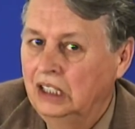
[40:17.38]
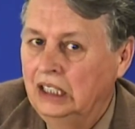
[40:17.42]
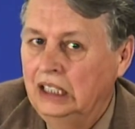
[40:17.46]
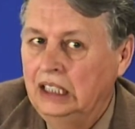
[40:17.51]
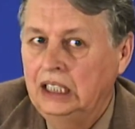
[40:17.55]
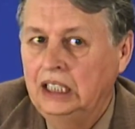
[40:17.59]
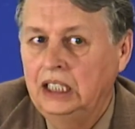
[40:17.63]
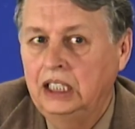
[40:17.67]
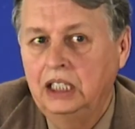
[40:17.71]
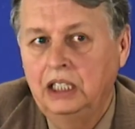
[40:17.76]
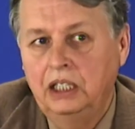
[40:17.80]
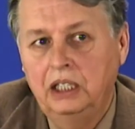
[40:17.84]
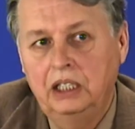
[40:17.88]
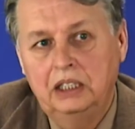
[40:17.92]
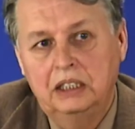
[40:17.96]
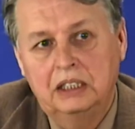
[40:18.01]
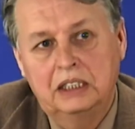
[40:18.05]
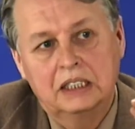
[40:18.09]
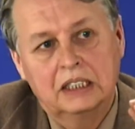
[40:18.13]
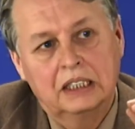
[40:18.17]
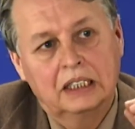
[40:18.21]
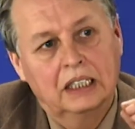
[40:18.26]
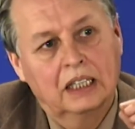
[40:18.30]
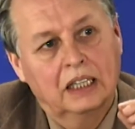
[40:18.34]
he
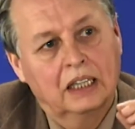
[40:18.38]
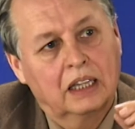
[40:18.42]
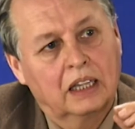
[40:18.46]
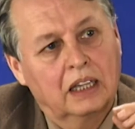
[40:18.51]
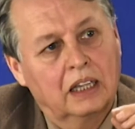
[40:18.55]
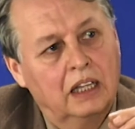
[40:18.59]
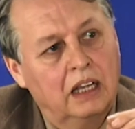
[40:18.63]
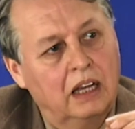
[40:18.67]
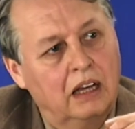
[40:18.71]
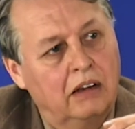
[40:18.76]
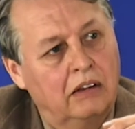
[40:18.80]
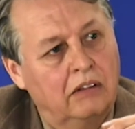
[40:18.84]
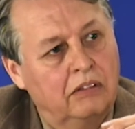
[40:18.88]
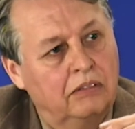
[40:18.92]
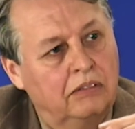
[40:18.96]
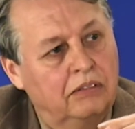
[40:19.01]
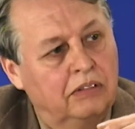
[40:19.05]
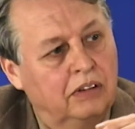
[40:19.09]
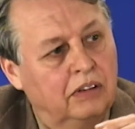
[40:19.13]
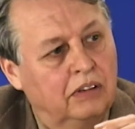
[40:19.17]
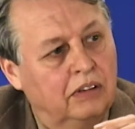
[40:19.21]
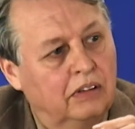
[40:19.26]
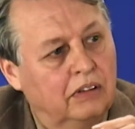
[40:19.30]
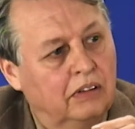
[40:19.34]
didn't
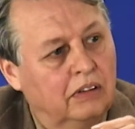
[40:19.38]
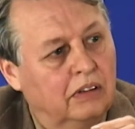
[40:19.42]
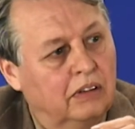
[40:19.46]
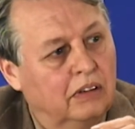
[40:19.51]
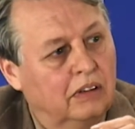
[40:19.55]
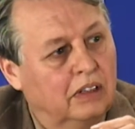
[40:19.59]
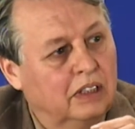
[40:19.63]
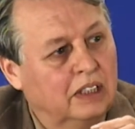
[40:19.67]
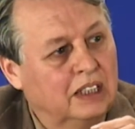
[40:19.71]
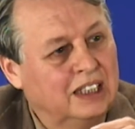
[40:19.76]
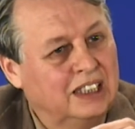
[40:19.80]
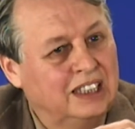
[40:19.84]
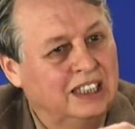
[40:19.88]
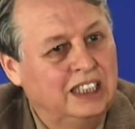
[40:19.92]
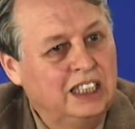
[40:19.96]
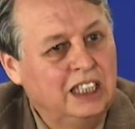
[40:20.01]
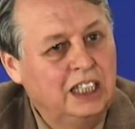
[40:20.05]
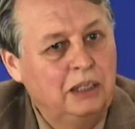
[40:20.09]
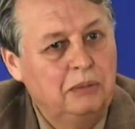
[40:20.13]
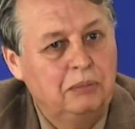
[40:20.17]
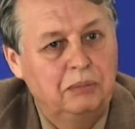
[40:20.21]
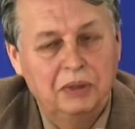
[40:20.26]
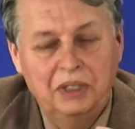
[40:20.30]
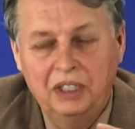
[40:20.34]
love
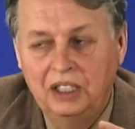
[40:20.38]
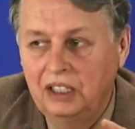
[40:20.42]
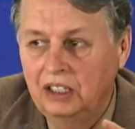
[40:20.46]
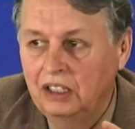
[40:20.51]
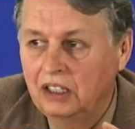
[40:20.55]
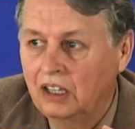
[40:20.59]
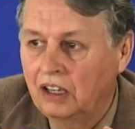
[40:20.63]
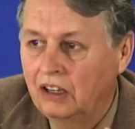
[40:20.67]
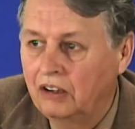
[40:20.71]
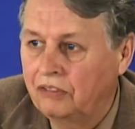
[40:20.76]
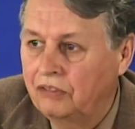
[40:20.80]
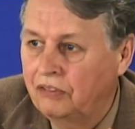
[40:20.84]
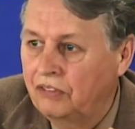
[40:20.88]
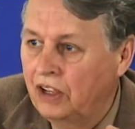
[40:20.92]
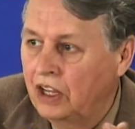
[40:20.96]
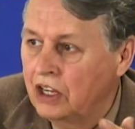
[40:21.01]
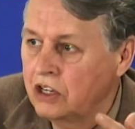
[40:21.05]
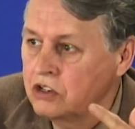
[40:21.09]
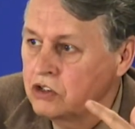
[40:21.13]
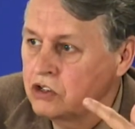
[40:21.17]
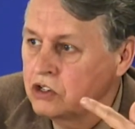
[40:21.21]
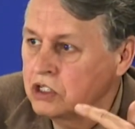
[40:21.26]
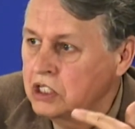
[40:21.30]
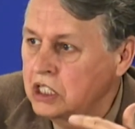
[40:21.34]
deep enough,
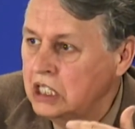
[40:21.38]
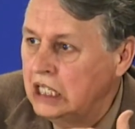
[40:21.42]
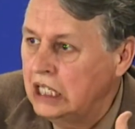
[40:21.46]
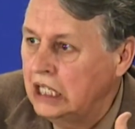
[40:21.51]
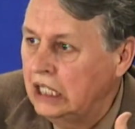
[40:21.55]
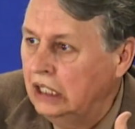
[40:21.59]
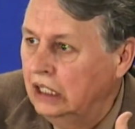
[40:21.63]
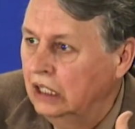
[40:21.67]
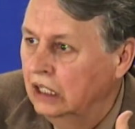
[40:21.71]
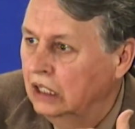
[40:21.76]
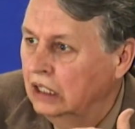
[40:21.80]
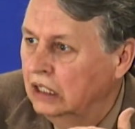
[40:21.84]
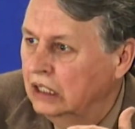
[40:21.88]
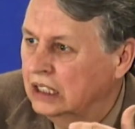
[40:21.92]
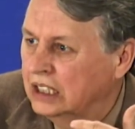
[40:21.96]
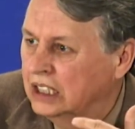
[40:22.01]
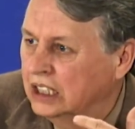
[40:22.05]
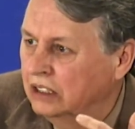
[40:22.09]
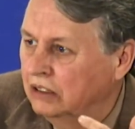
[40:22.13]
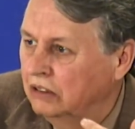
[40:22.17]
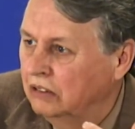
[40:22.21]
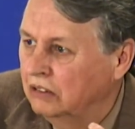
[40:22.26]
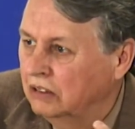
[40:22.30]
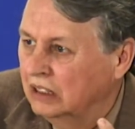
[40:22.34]
and she,
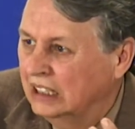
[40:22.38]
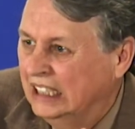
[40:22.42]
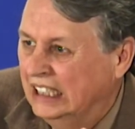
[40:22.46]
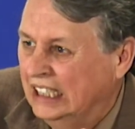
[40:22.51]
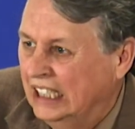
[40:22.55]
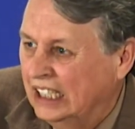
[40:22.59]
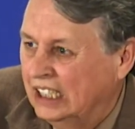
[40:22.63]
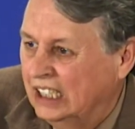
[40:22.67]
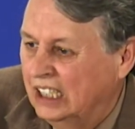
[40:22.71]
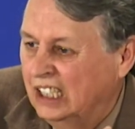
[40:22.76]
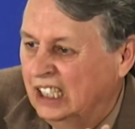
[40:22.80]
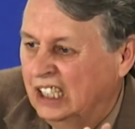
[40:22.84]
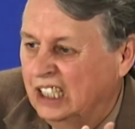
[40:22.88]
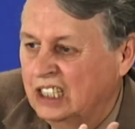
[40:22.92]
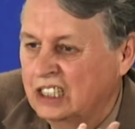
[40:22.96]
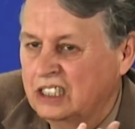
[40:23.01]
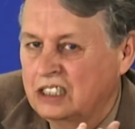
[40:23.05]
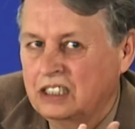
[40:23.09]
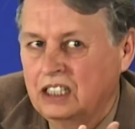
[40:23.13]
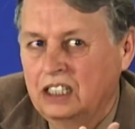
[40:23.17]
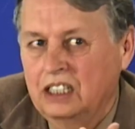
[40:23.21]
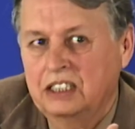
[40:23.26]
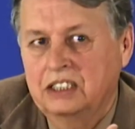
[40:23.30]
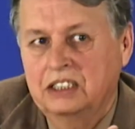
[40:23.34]
to get
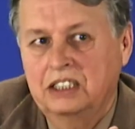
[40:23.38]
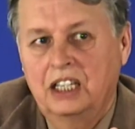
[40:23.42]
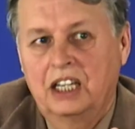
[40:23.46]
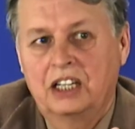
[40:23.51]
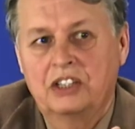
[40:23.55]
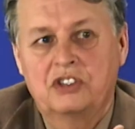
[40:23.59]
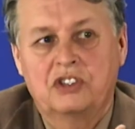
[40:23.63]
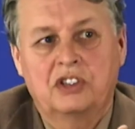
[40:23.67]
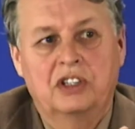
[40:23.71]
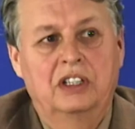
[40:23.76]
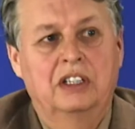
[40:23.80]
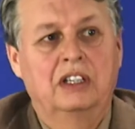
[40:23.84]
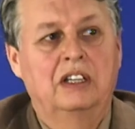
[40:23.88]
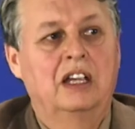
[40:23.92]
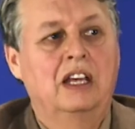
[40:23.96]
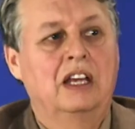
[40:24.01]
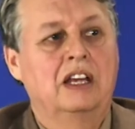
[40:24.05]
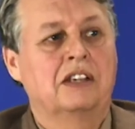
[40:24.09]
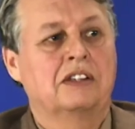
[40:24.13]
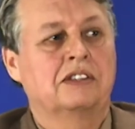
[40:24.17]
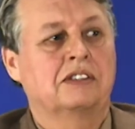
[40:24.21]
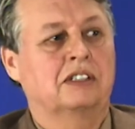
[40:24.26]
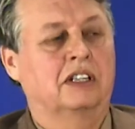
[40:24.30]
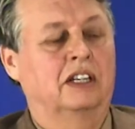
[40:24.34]
his attention,
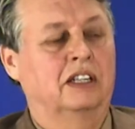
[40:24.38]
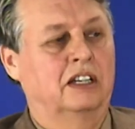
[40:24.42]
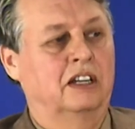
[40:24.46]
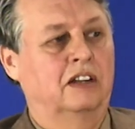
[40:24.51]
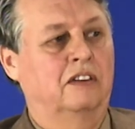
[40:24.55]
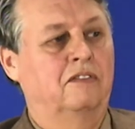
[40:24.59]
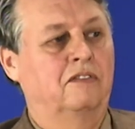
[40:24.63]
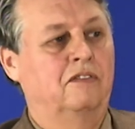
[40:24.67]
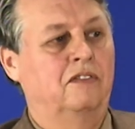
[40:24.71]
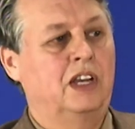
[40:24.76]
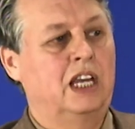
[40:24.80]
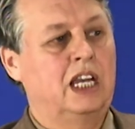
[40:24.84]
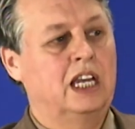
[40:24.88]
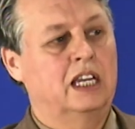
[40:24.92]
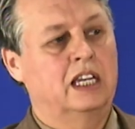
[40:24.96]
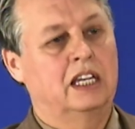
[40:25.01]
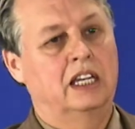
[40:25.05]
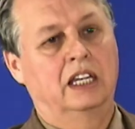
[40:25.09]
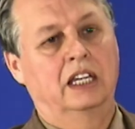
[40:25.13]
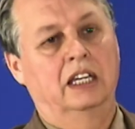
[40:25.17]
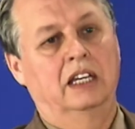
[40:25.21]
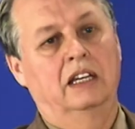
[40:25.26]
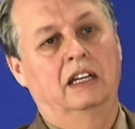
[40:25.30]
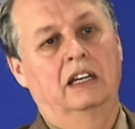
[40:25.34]
started
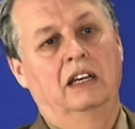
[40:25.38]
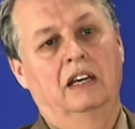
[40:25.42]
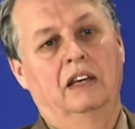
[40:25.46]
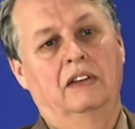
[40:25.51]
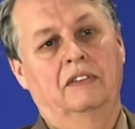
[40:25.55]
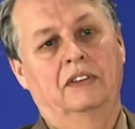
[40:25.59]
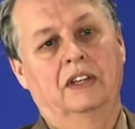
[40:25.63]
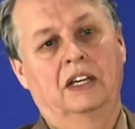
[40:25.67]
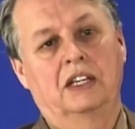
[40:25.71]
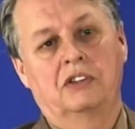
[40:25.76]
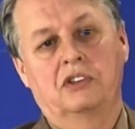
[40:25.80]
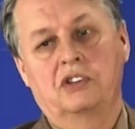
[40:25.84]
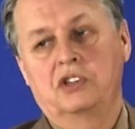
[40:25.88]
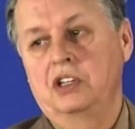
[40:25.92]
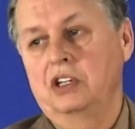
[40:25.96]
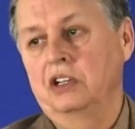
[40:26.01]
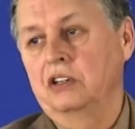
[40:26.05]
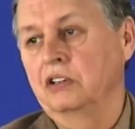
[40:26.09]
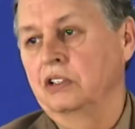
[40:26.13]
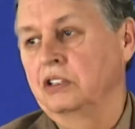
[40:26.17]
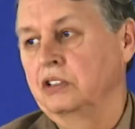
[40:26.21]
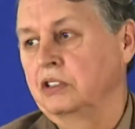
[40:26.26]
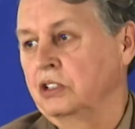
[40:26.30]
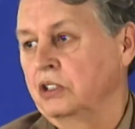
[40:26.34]
faking that she
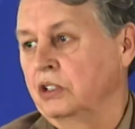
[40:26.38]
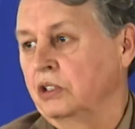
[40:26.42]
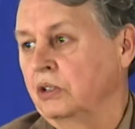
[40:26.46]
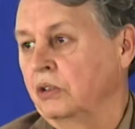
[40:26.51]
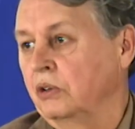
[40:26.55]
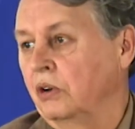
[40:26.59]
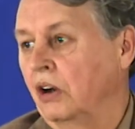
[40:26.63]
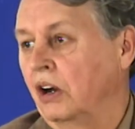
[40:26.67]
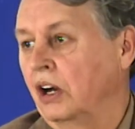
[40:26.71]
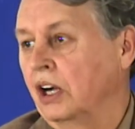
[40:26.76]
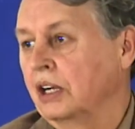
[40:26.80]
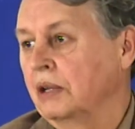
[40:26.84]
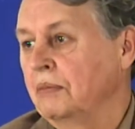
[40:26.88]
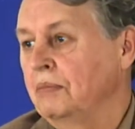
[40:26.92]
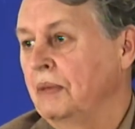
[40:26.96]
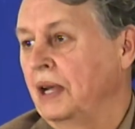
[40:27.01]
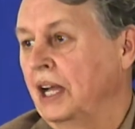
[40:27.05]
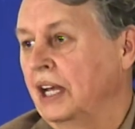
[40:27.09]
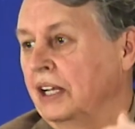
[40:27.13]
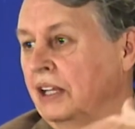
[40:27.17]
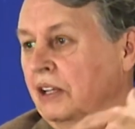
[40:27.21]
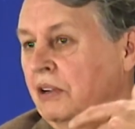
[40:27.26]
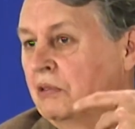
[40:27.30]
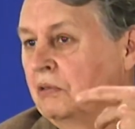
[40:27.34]
could do
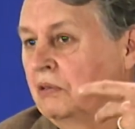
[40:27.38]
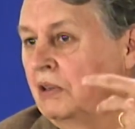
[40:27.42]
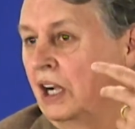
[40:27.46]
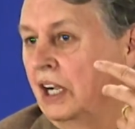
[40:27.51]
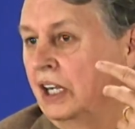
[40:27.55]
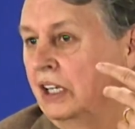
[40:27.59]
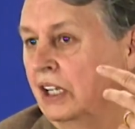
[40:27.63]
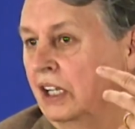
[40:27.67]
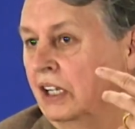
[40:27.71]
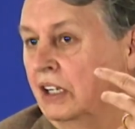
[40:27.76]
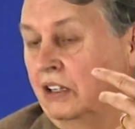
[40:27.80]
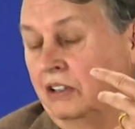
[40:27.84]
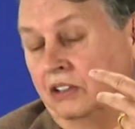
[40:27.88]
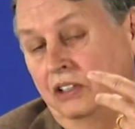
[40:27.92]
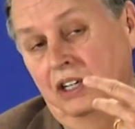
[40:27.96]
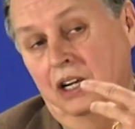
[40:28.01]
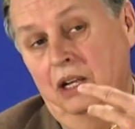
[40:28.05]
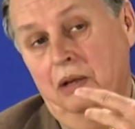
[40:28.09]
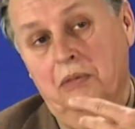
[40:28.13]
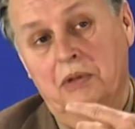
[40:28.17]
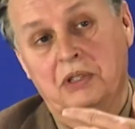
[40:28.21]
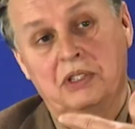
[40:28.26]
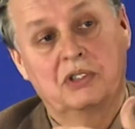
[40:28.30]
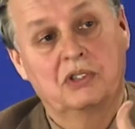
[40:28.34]
automatic writing. Her
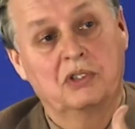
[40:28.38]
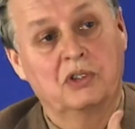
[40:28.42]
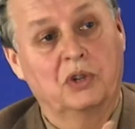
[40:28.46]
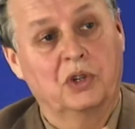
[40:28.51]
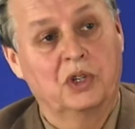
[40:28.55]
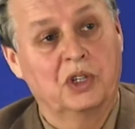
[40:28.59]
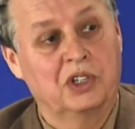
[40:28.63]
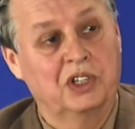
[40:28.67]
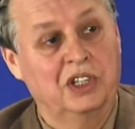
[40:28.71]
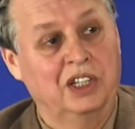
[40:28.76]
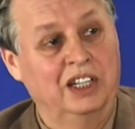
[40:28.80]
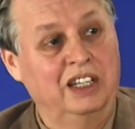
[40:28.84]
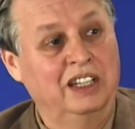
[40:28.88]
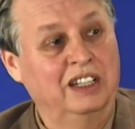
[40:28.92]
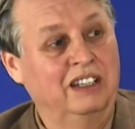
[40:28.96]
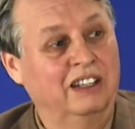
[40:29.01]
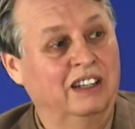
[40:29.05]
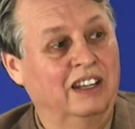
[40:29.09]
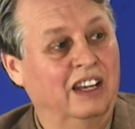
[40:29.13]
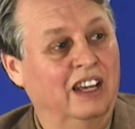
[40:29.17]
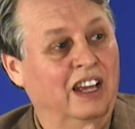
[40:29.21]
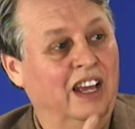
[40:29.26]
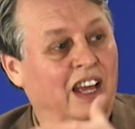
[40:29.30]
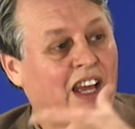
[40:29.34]
name was Georgie.
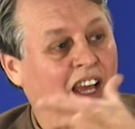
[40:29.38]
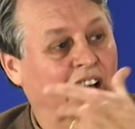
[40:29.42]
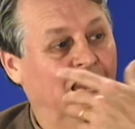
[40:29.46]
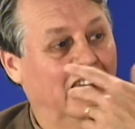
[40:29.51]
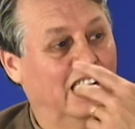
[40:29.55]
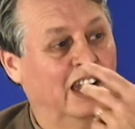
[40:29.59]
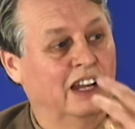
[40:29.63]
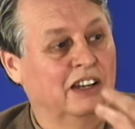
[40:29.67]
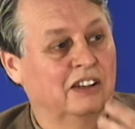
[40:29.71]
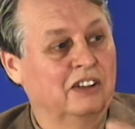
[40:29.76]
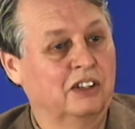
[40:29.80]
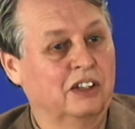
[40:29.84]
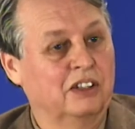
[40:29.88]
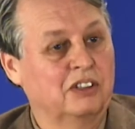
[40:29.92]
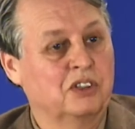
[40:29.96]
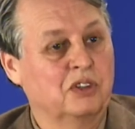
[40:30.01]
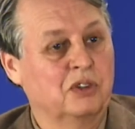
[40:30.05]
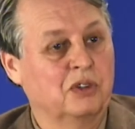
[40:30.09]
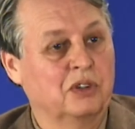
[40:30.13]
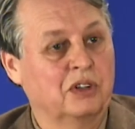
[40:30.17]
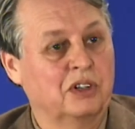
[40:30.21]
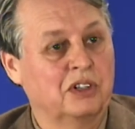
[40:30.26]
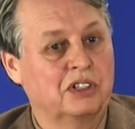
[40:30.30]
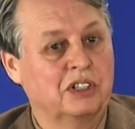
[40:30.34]
And
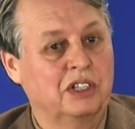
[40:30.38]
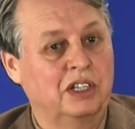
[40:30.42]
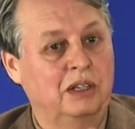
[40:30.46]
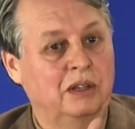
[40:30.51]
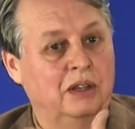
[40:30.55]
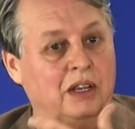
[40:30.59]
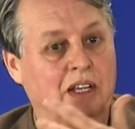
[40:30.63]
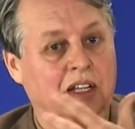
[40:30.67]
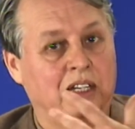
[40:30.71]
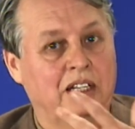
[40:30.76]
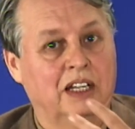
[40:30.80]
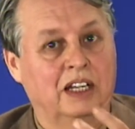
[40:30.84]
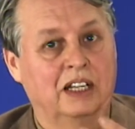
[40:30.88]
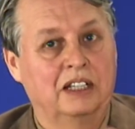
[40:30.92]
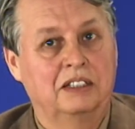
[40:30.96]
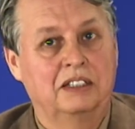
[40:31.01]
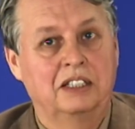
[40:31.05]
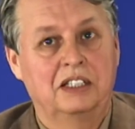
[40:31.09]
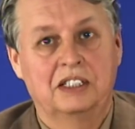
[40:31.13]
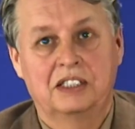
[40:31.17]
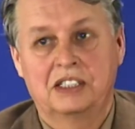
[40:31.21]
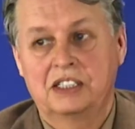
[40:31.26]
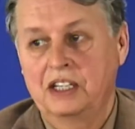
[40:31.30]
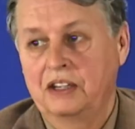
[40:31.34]
Georgie, in
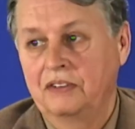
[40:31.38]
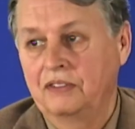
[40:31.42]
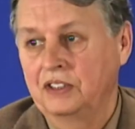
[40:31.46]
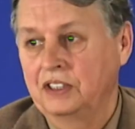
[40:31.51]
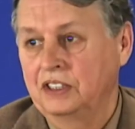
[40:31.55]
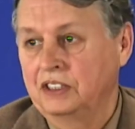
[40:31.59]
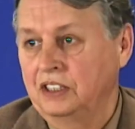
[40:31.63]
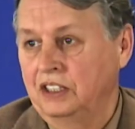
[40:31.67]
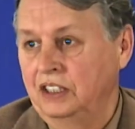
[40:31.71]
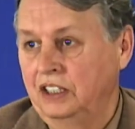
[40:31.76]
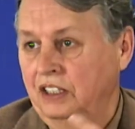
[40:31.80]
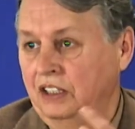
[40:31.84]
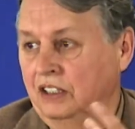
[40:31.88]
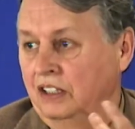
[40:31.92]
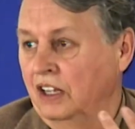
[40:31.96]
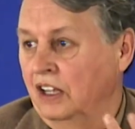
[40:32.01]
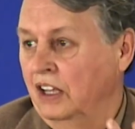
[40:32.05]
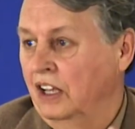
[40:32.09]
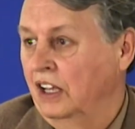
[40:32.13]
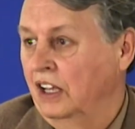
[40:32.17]
1917,